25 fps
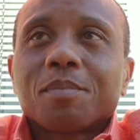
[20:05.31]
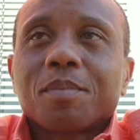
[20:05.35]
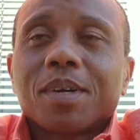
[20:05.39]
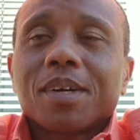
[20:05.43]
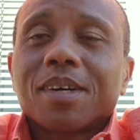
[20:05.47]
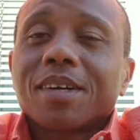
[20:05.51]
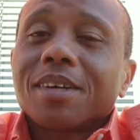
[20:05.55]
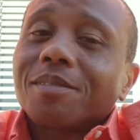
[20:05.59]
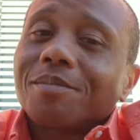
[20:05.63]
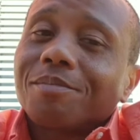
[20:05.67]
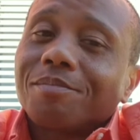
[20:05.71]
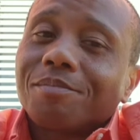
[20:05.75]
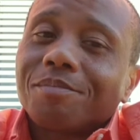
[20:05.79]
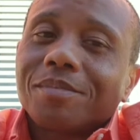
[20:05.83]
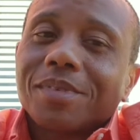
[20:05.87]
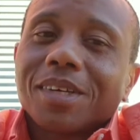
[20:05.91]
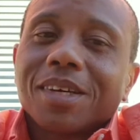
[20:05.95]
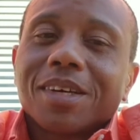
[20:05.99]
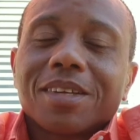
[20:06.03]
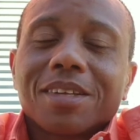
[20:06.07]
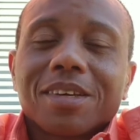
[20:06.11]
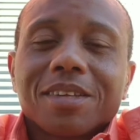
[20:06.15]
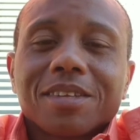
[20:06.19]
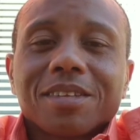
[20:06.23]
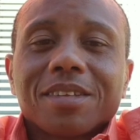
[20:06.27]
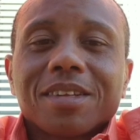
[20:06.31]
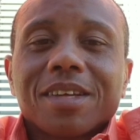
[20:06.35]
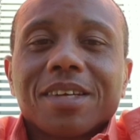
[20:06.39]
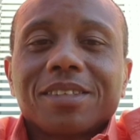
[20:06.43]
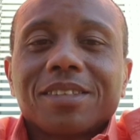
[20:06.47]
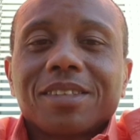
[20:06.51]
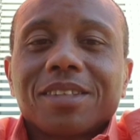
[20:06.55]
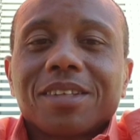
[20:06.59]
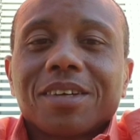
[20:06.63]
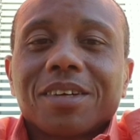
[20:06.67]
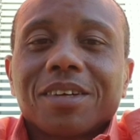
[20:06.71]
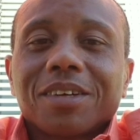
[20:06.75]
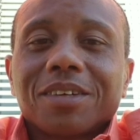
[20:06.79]
but another
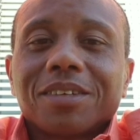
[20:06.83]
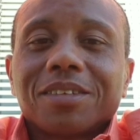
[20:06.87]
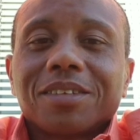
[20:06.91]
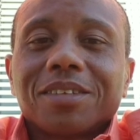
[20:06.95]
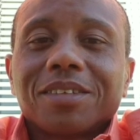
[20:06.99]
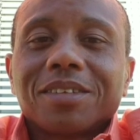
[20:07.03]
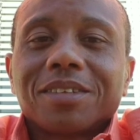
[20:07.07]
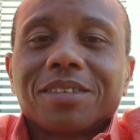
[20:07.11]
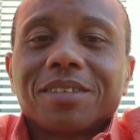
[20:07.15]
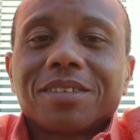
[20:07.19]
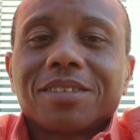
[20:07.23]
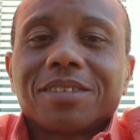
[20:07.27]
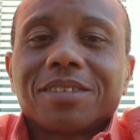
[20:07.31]
lesson learned.